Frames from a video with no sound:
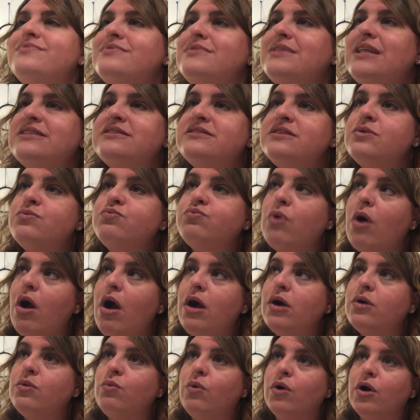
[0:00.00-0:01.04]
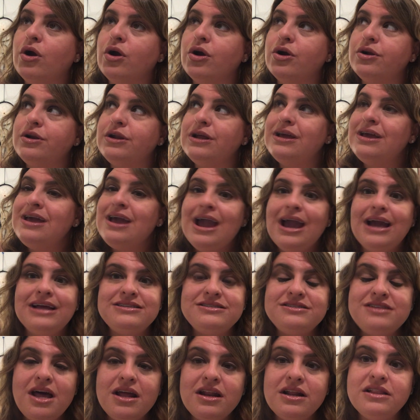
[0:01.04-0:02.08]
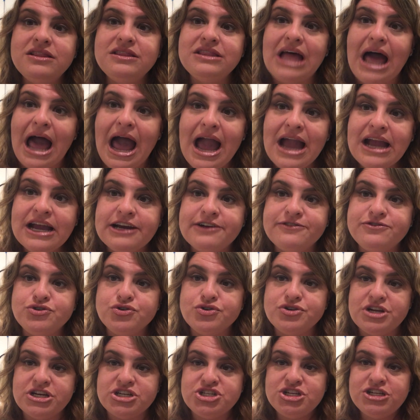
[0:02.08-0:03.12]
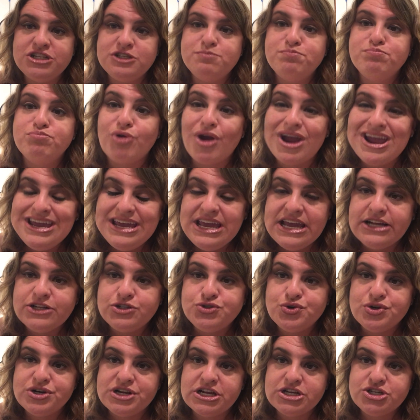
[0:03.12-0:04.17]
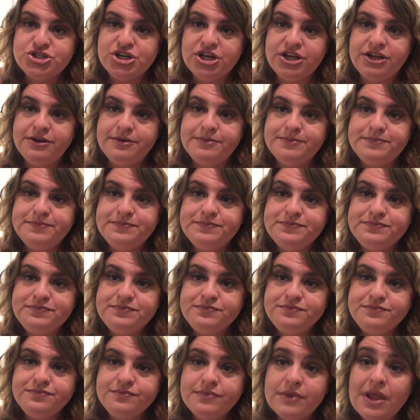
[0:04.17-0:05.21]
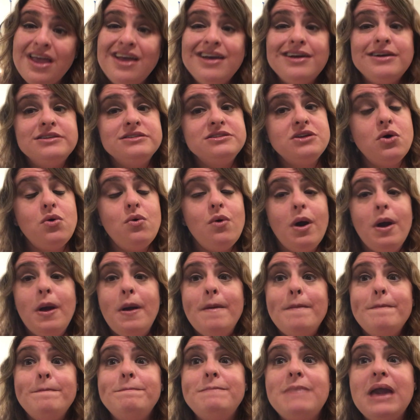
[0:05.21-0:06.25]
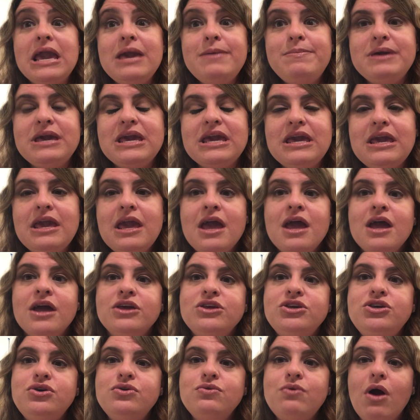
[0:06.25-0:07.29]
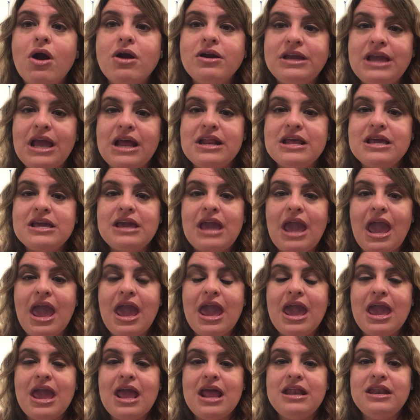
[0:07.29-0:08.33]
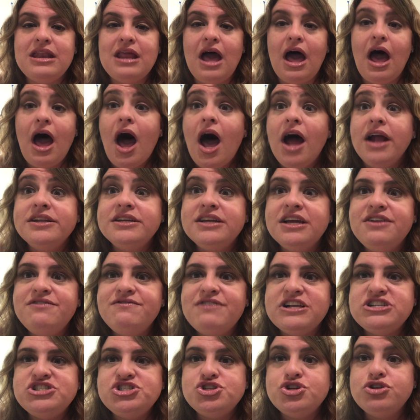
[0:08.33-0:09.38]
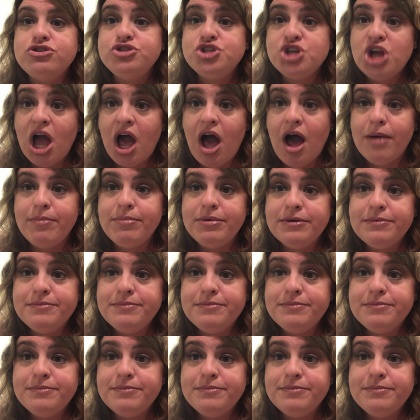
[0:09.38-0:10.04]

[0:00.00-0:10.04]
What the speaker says: That's the wrong word. It's not a lack of tradition, it's breaking tradition. So maybe you are getting an unconventional job.